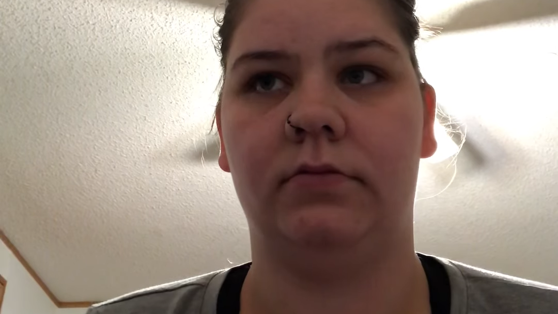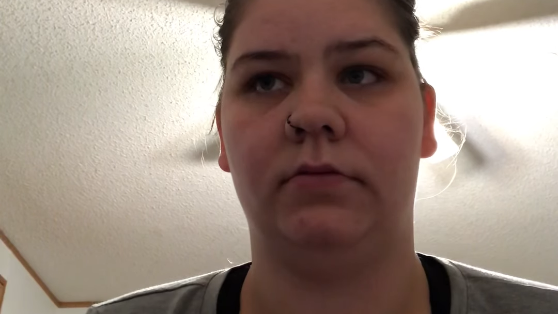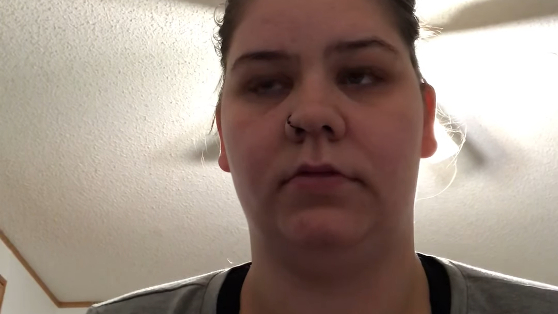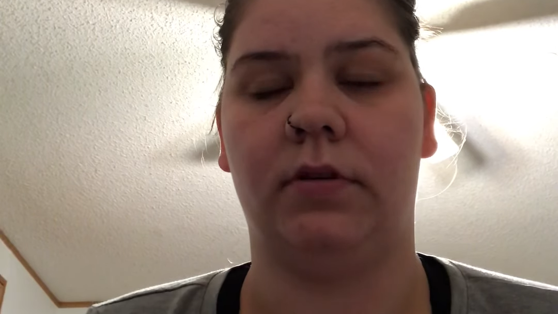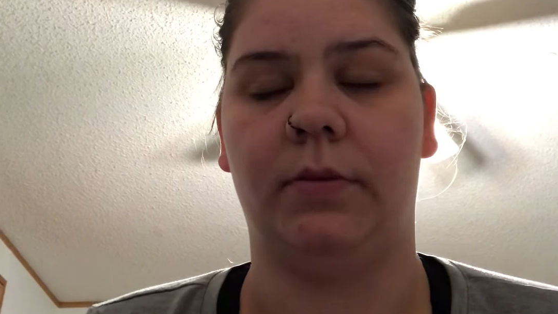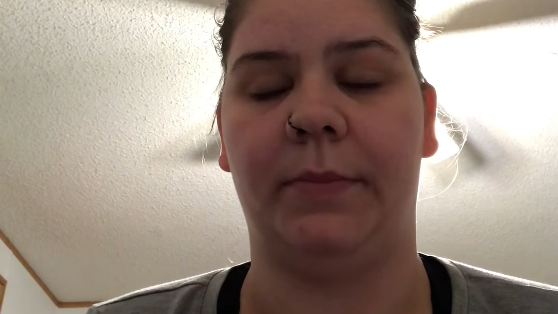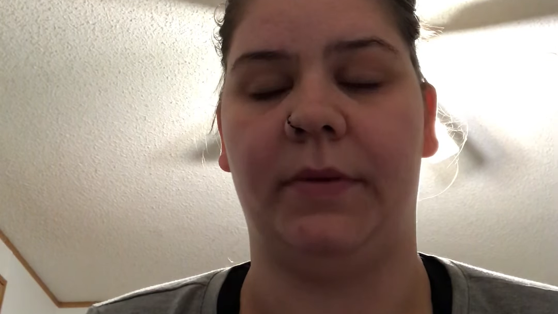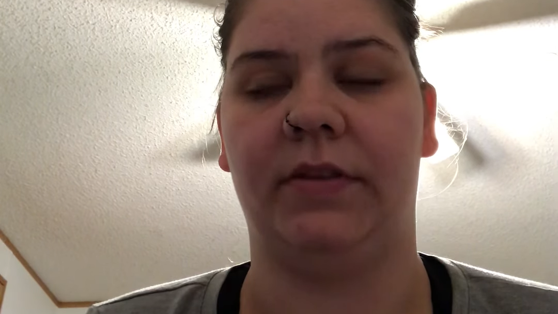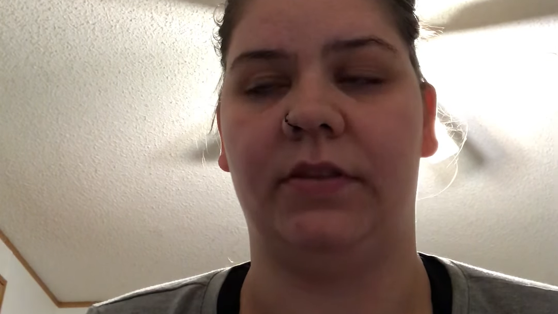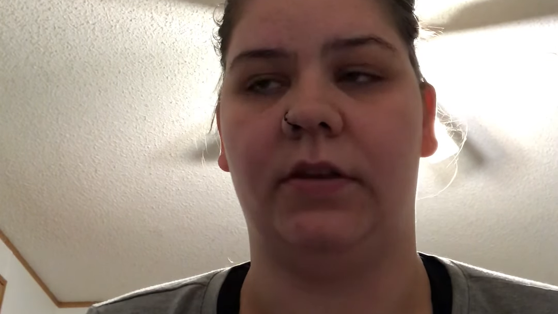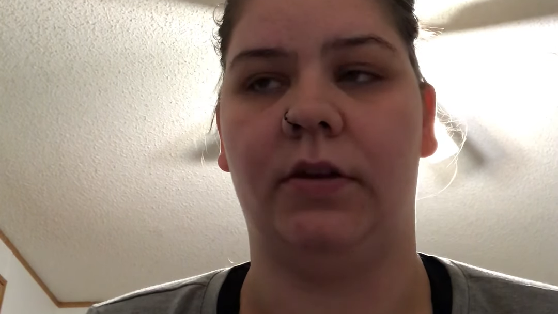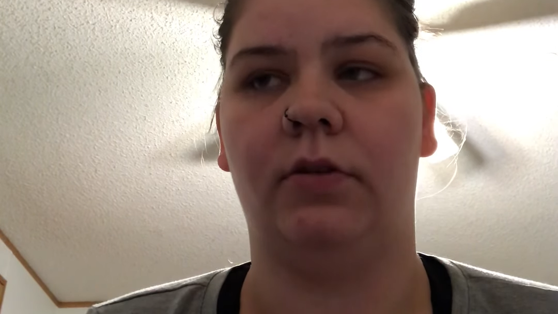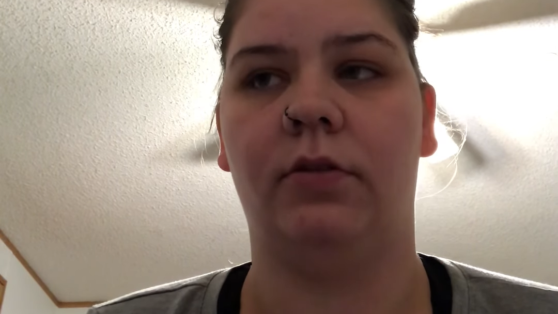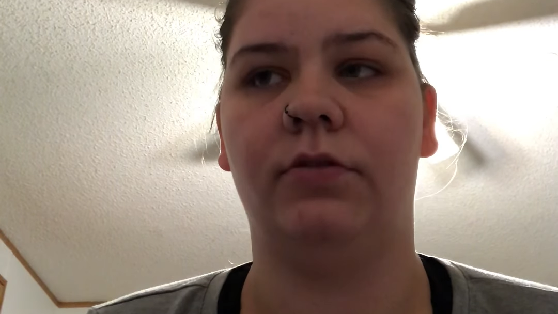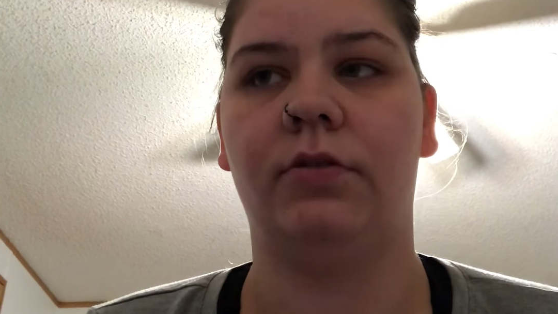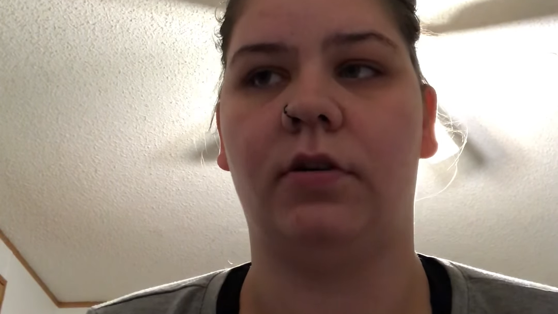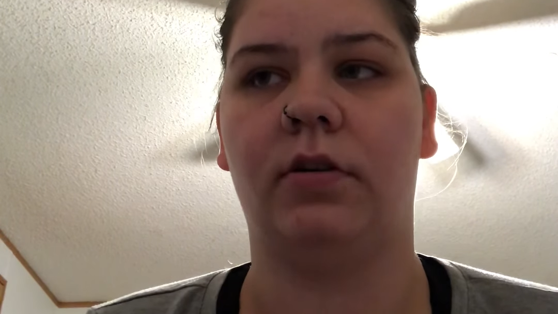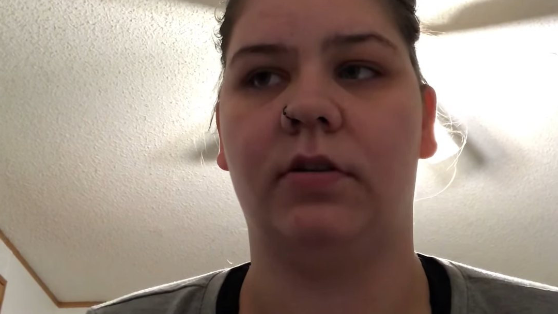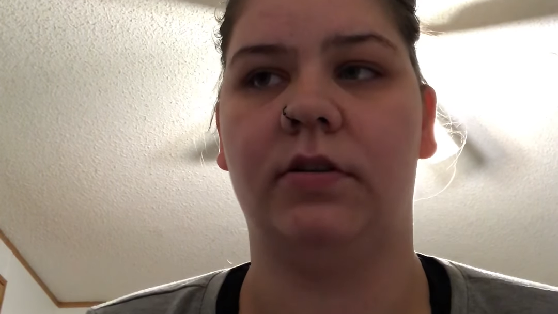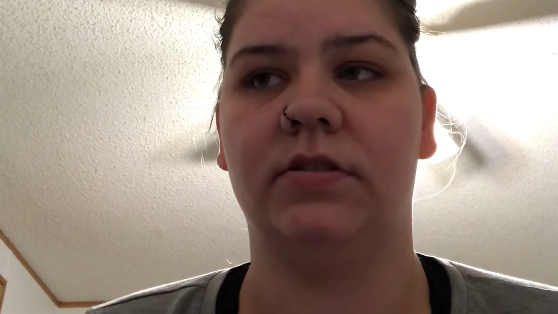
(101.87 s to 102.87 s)
no
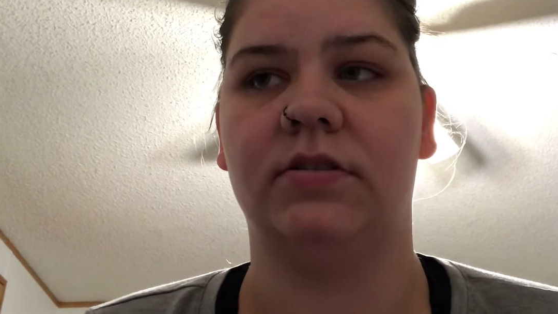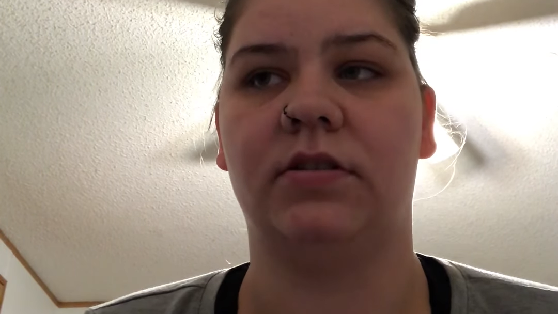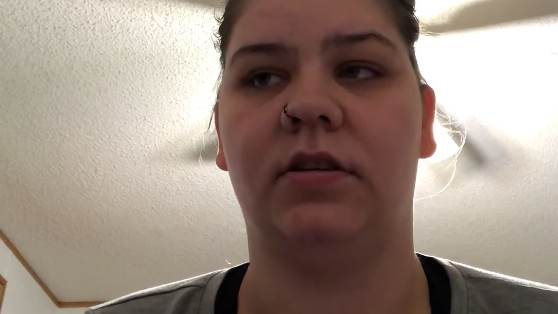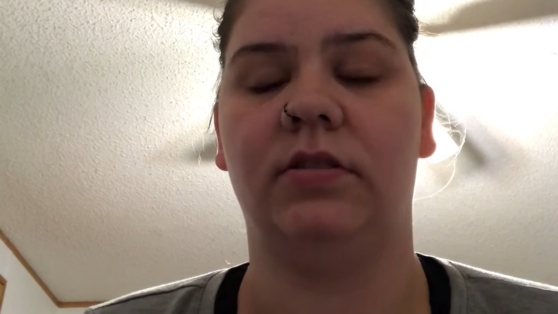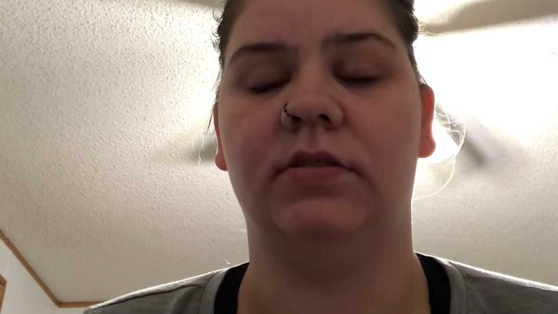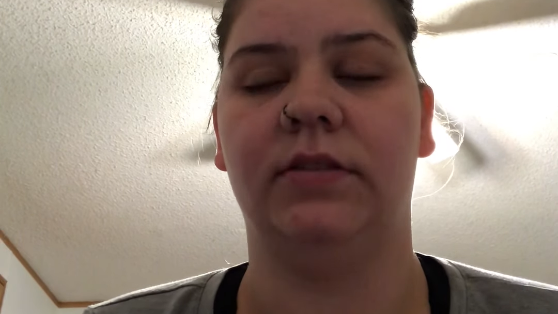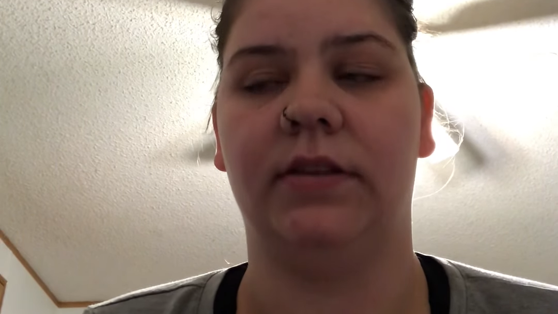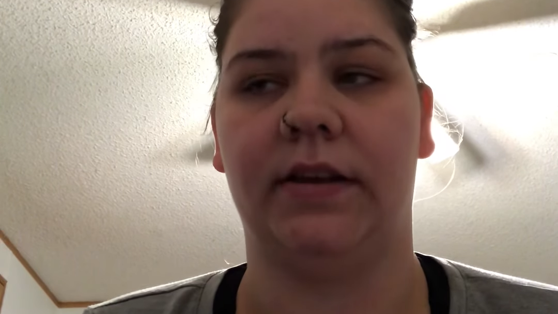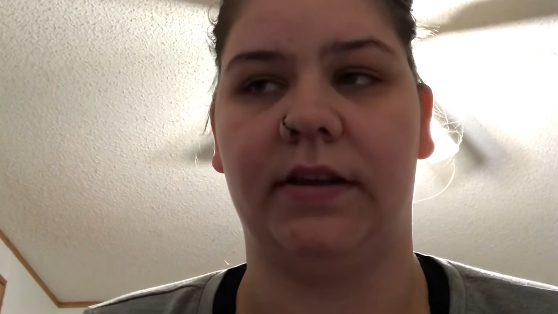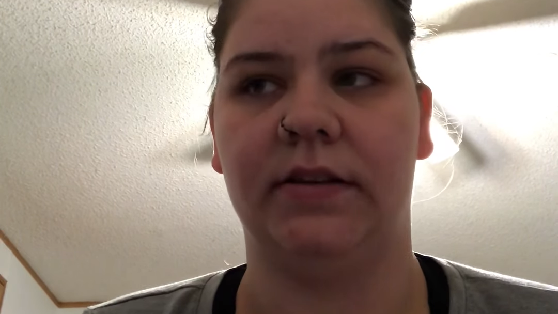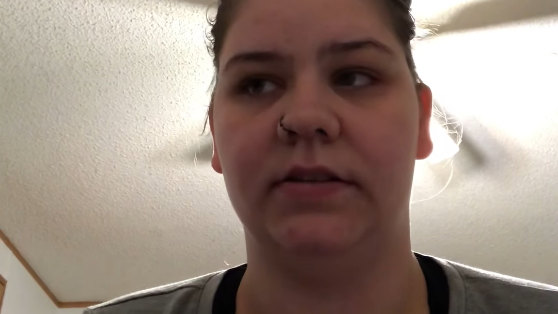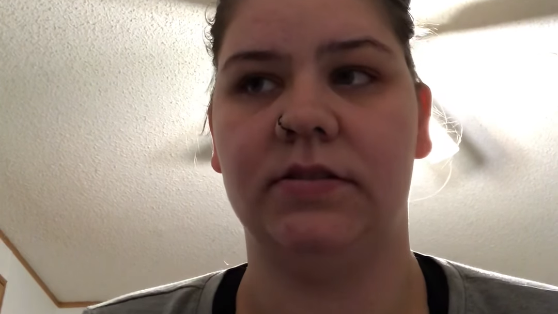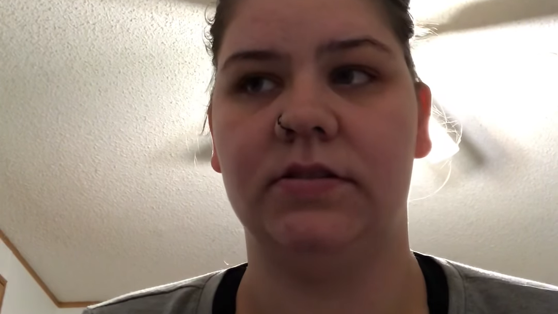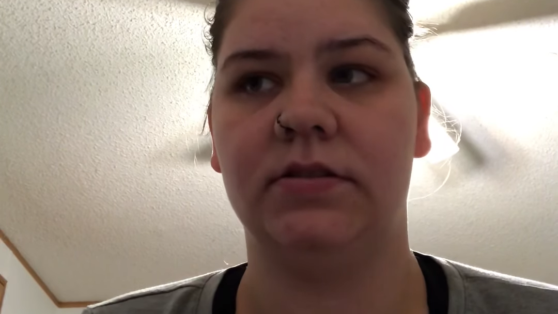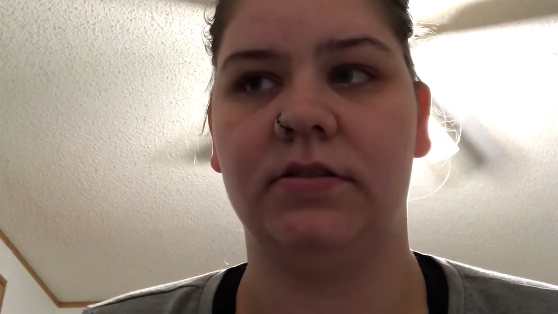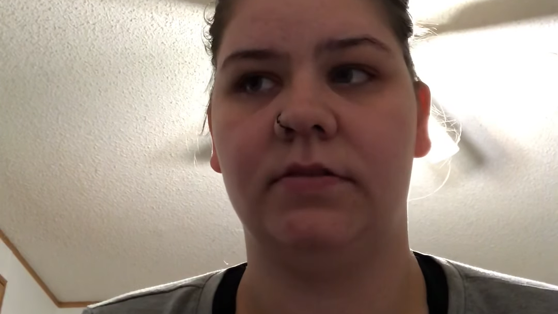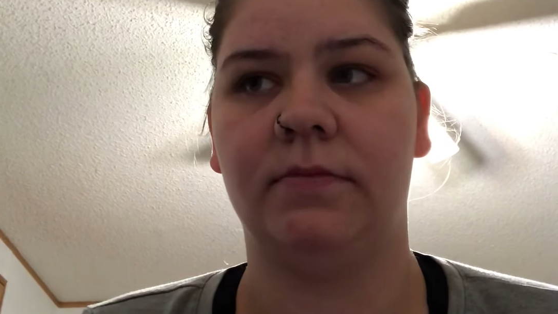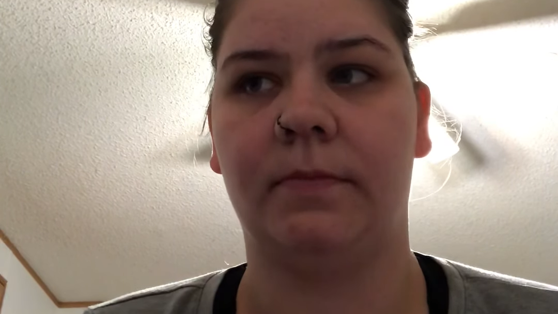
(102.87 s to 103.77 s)
thong is called Nice,